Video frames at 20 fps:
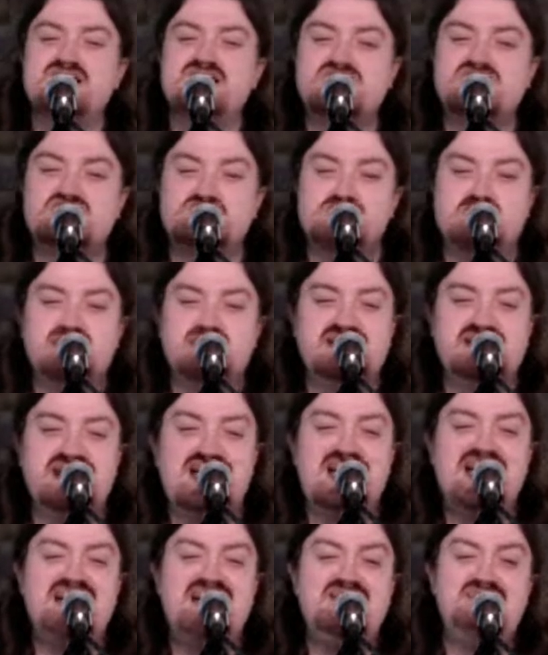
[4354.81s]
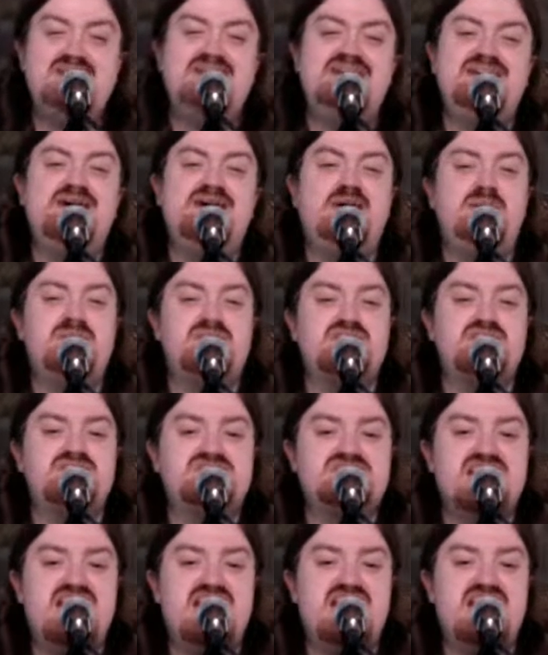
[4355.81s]
So I'm climbing up the
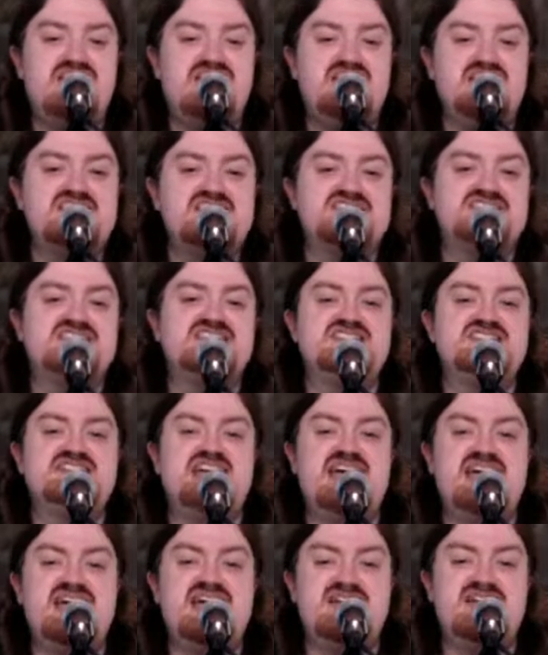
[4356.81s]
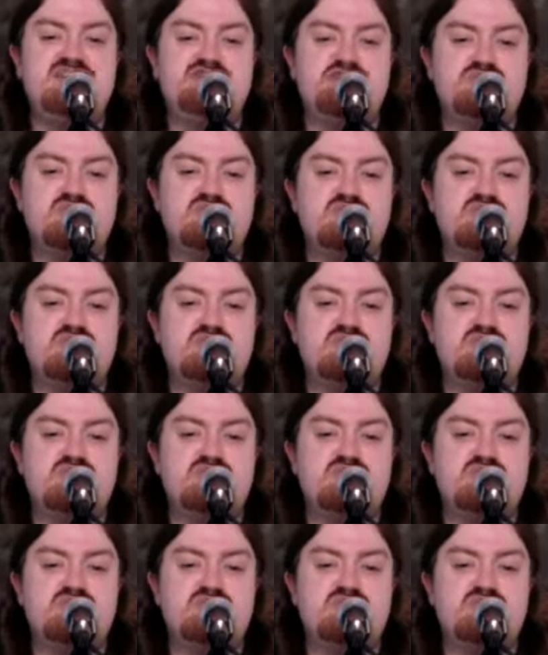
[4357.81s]
down escalator for